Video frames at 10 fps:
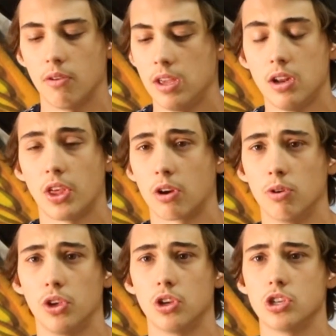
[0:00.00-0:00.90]
he did like a
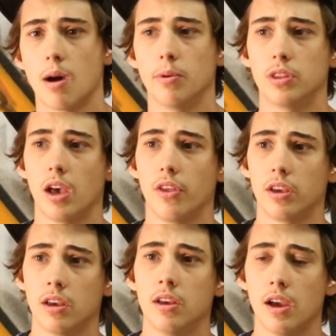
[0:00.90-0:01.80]
really good job with that.
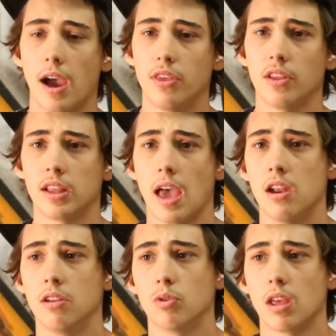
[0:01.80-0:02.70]
Like I think like the
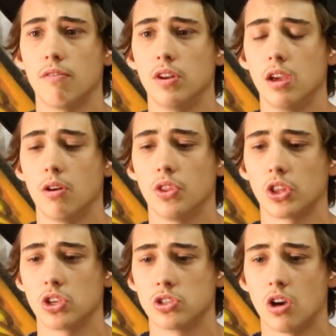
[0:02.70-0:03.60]
editing with that video and
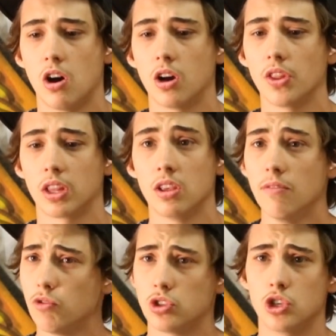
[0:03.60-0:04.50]
like the song, like
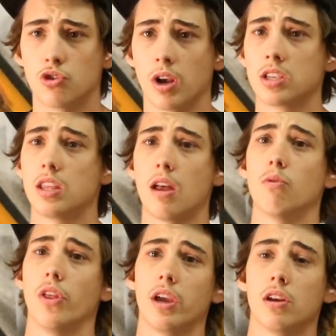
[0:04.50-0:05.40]
just the tricks then
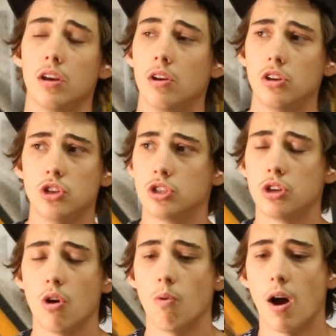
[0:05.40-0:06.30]
were like just
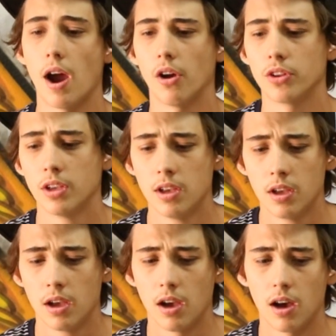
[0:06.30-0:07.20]
so wild.
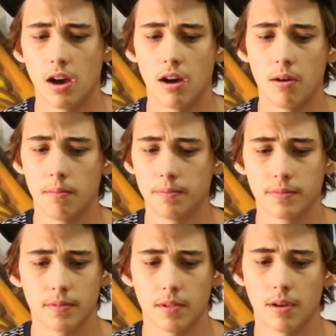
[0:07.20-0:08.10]

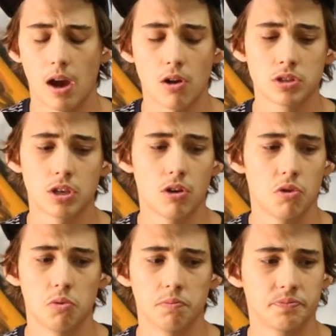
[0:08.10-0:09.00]
I
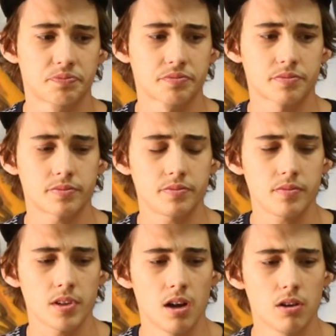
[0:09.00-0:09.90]
also
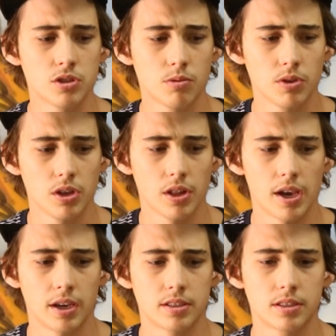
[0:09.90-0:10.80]
really
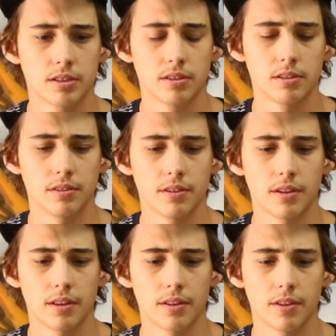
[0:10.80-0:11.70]
liked
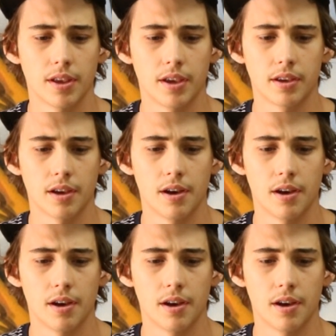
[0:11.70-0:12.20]
like